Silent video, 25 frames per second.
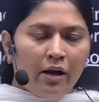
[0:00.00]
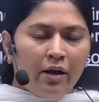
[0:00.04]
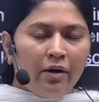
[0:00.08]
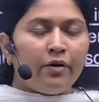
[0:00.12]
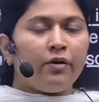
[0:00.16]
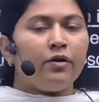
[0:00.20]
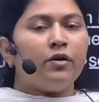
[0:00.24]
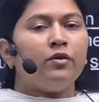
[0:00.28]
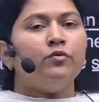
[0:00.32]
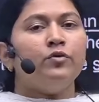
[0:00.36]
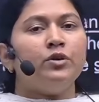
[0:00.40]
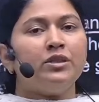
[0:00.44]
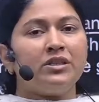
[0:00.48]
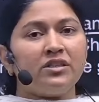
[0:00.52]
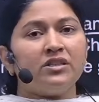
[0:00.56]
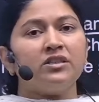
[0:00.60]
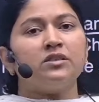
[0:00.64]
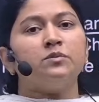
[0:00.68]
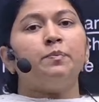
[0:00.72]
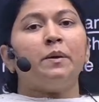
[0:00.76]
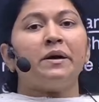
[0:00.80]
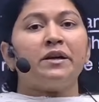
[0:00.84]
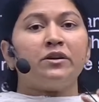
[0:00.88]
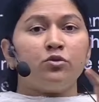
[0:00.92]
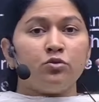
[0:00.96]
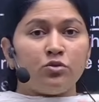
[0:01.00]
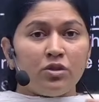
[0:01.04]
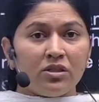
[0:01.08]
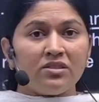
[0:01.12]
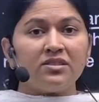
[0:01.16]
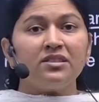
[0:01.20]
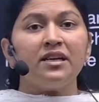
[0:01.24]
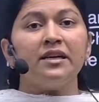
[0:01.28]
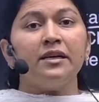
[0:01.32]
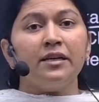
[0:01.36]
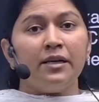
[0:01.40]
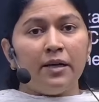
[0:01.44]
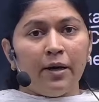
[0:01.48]
with respect to the
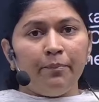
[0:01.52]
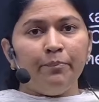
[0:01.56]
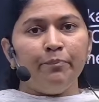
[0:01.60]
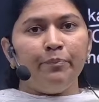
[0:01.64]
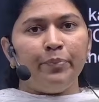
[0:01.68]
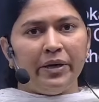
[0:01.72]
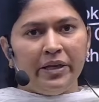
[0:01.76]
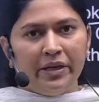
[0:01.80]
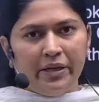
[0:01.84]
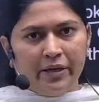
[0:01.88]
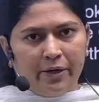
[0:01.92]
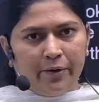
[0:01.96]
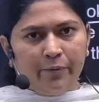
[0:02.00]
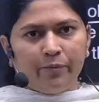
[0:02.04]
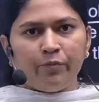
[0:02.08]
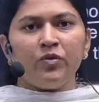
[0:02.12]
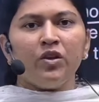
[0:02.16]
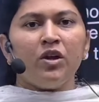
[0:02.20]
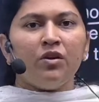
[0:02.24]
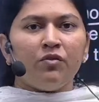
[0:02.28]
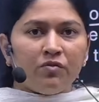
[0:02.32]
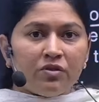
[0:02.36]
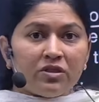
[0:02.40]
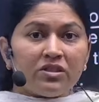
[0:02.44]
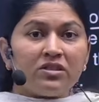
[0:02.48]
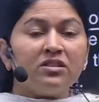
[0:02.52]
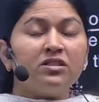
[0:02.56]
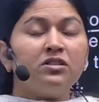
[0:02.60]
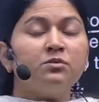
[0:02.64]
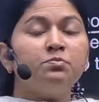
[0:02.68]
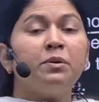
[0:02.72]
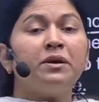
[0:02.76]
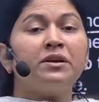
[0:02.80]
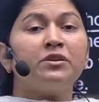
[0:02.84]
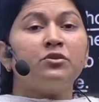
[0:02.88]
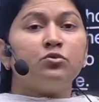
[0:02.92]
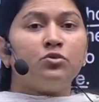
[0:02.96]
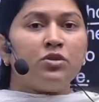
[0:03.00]
Sangam period, with respect
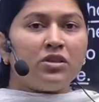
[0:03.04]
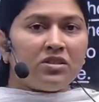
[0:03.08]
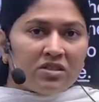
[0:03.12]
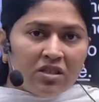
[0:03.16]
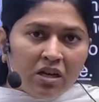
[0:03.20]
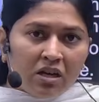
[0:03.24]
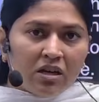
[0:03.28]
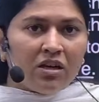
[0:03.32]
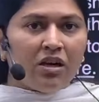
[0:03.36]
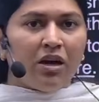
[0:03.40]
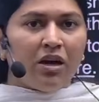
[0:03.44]
to the Sangam